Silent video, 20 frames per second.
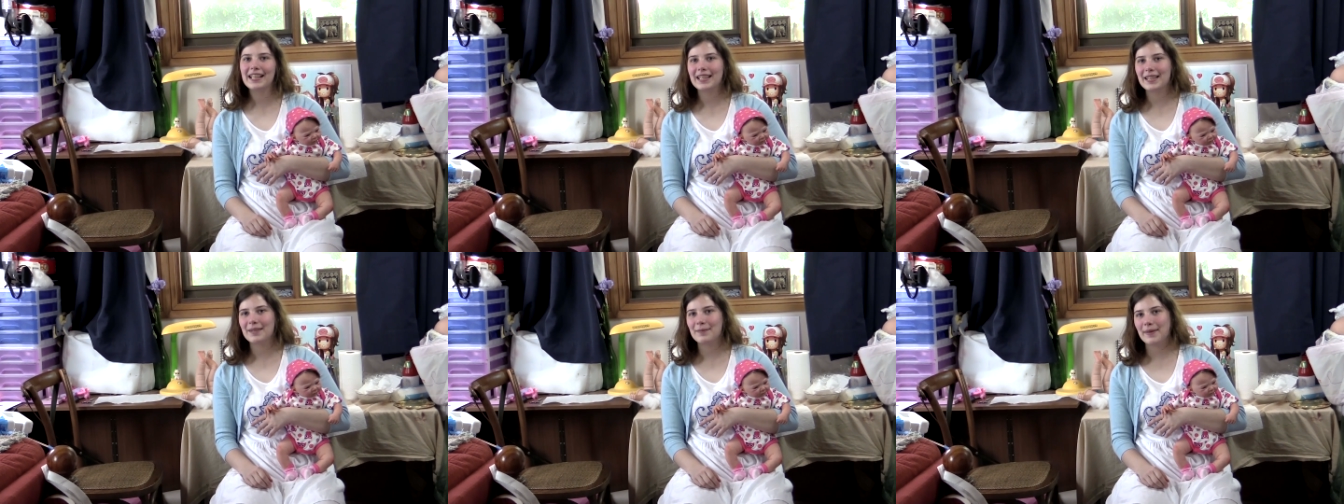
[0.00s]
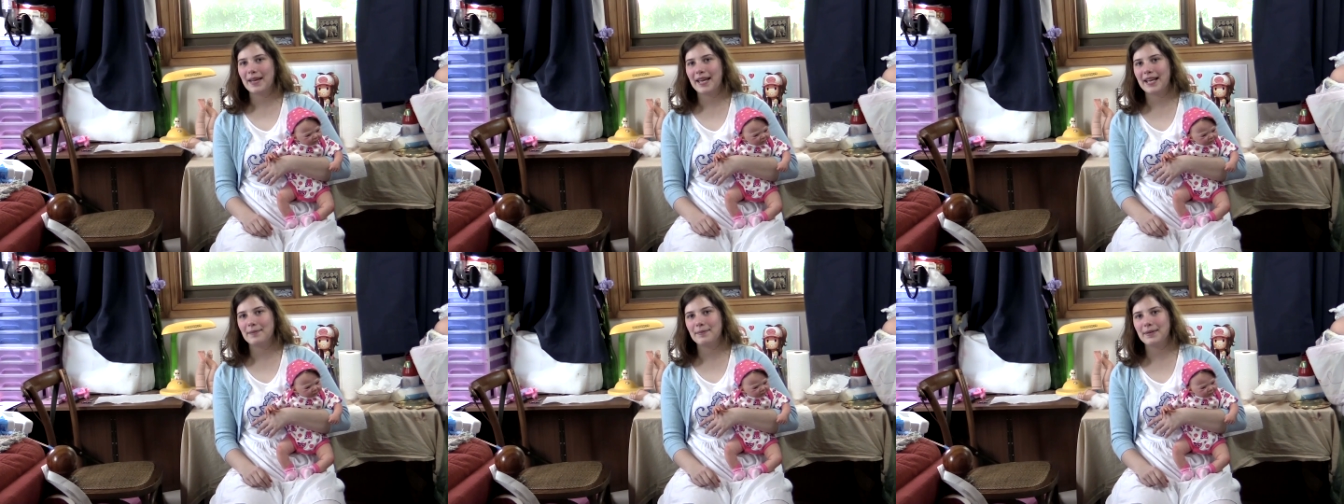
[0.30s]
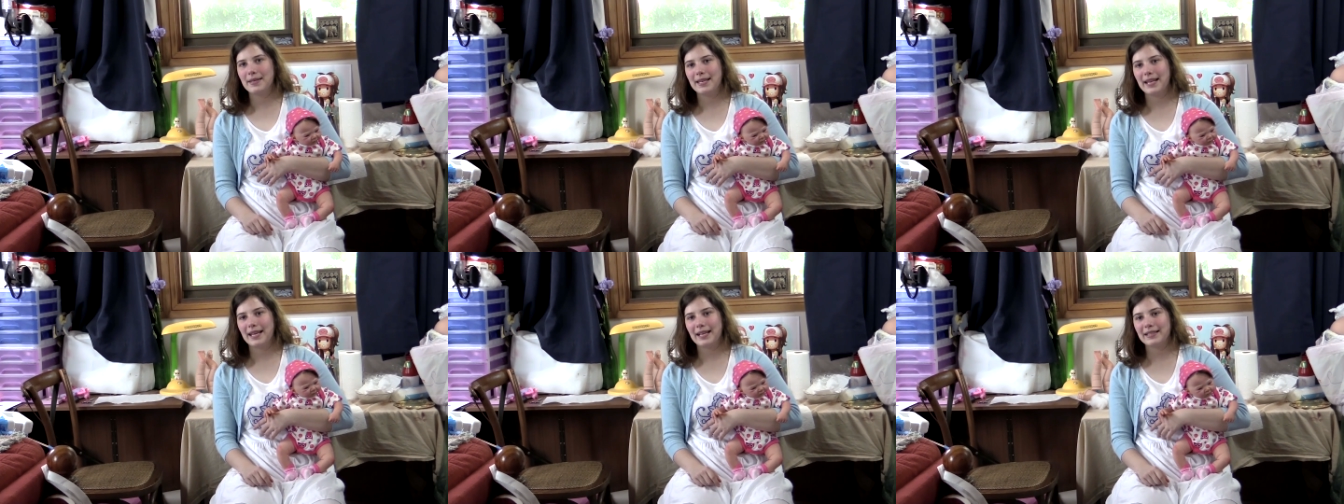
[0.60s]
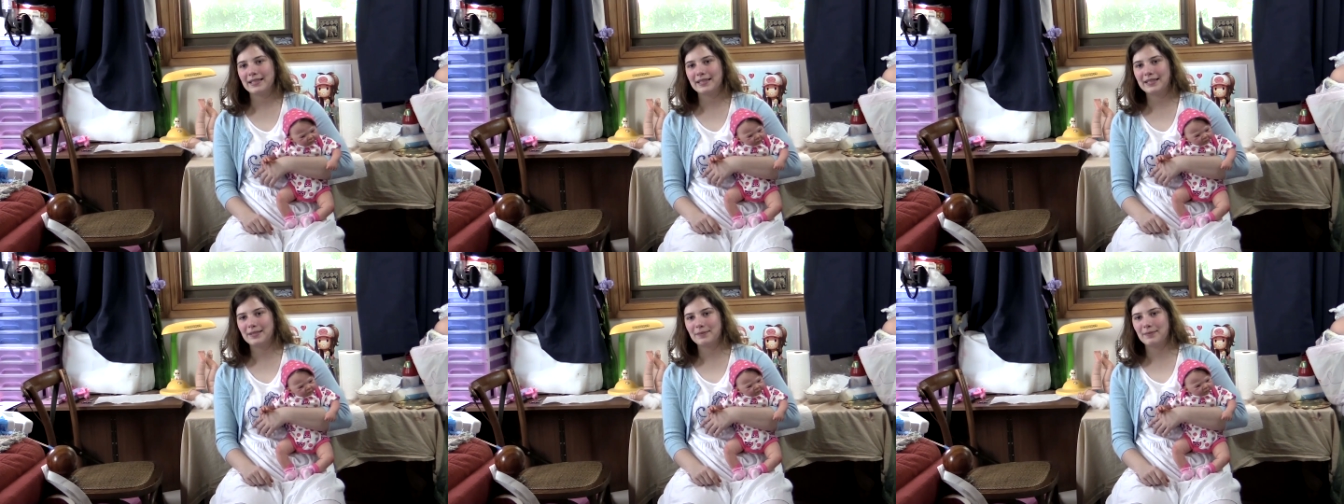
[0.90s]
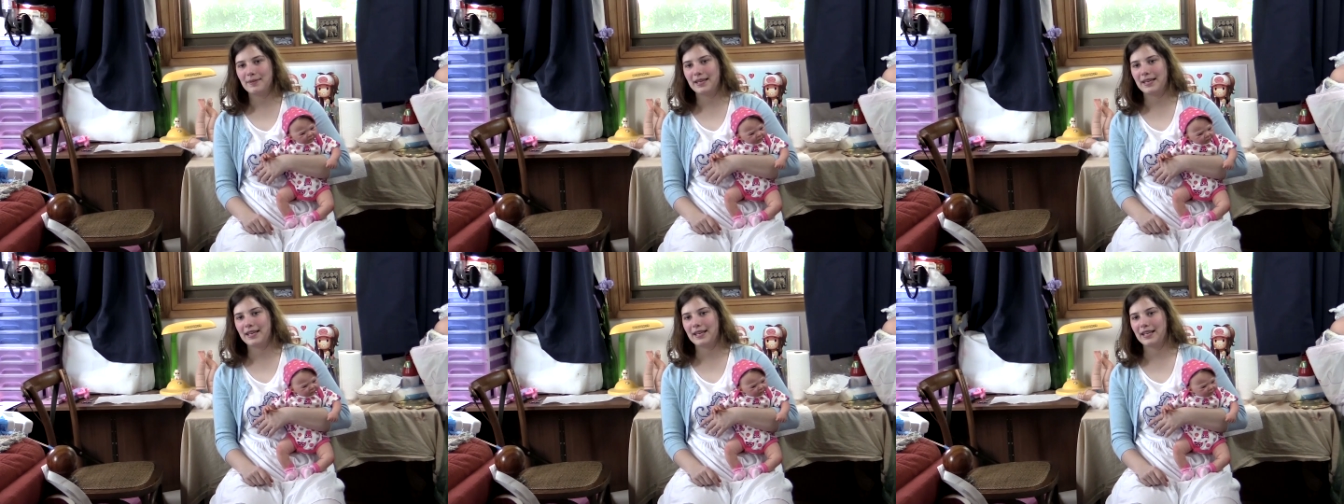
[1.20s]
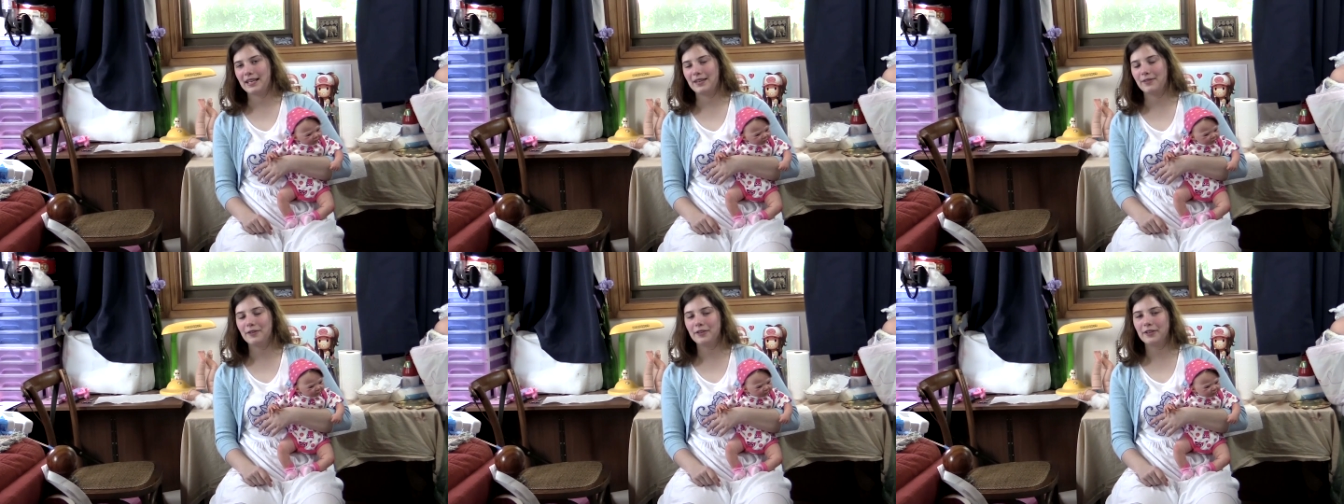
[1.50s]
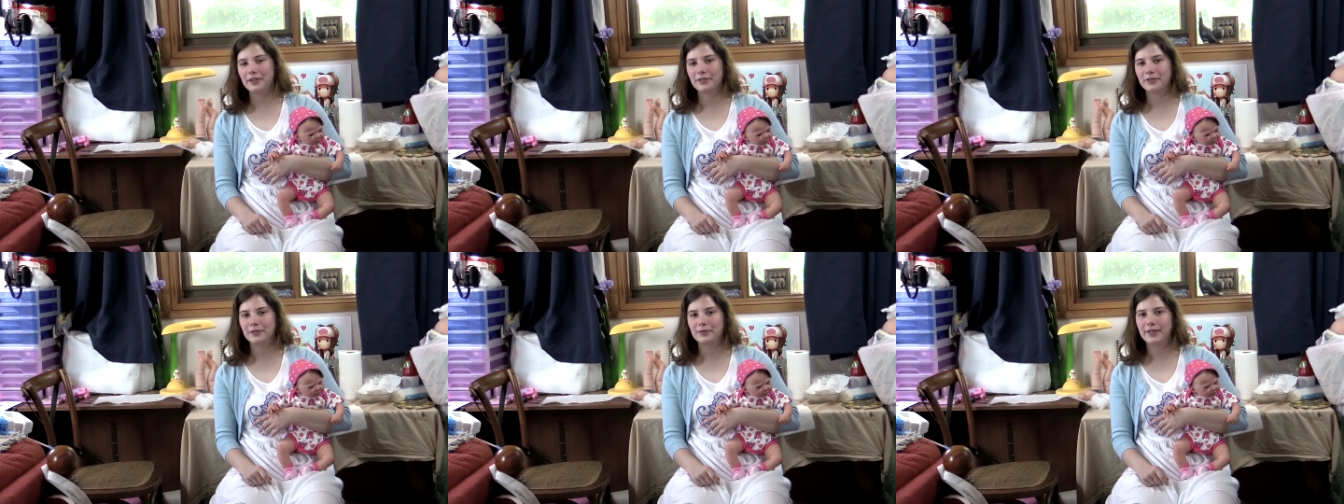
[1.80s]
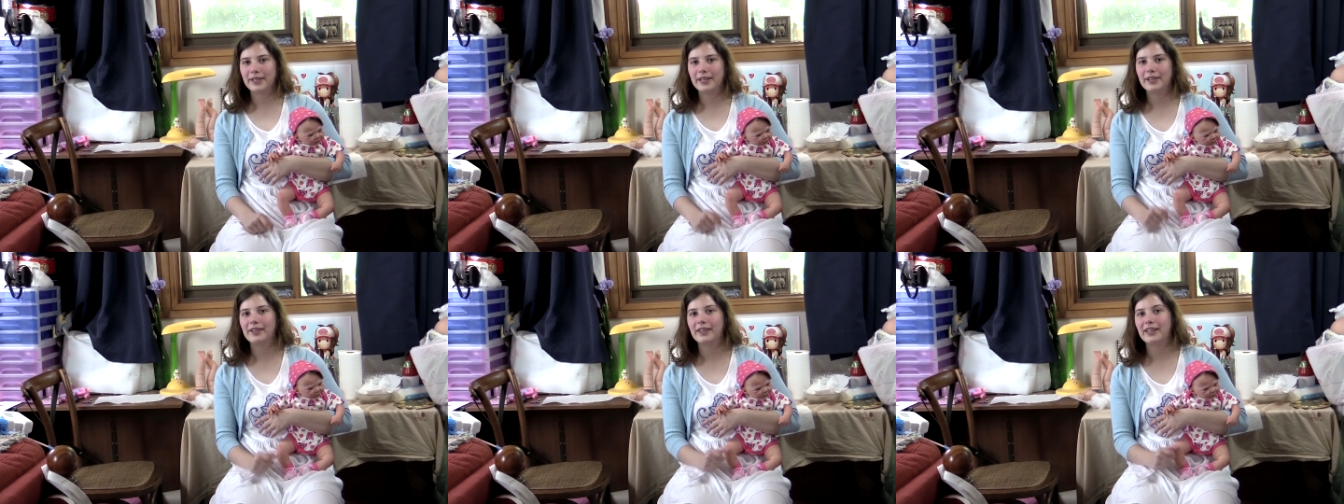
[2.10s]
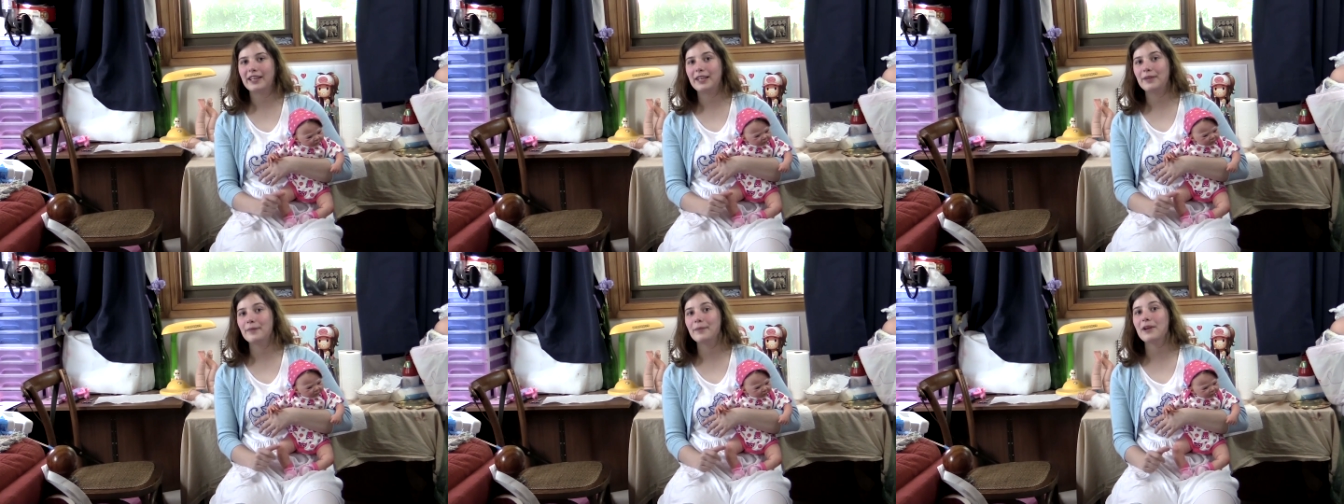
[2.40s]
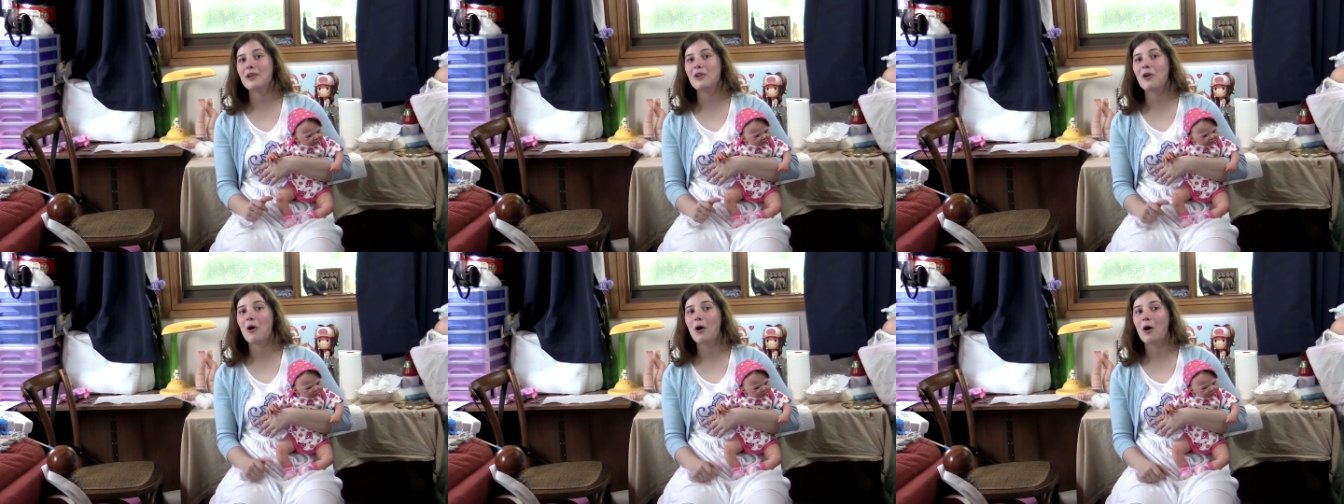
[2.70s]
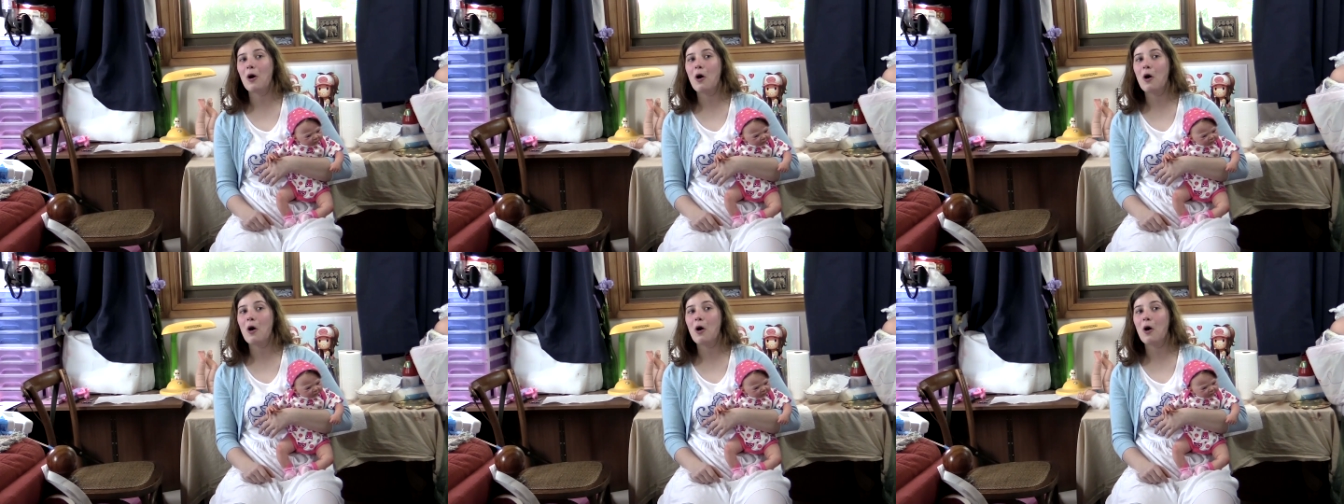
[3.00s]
the baby next to me and he thought it was real and he went